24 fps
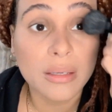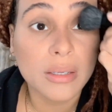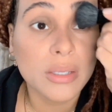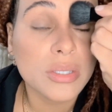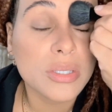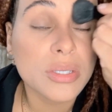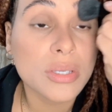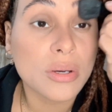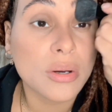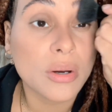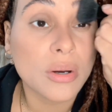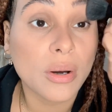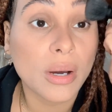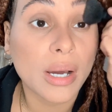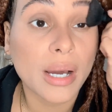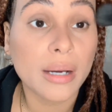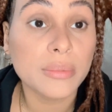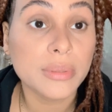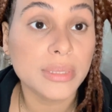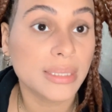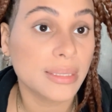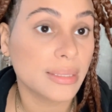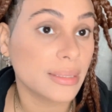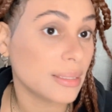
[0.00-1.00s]
So I
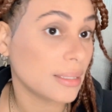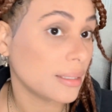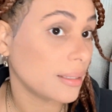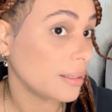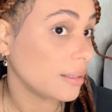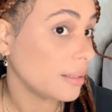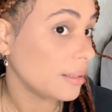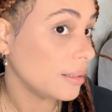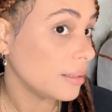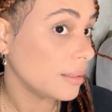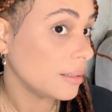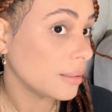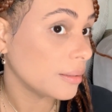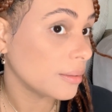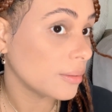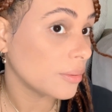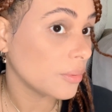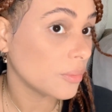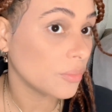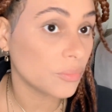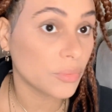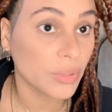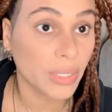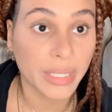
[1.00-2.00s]
would say
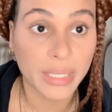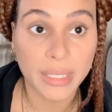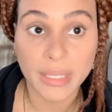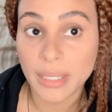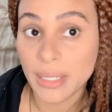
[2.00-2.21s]
right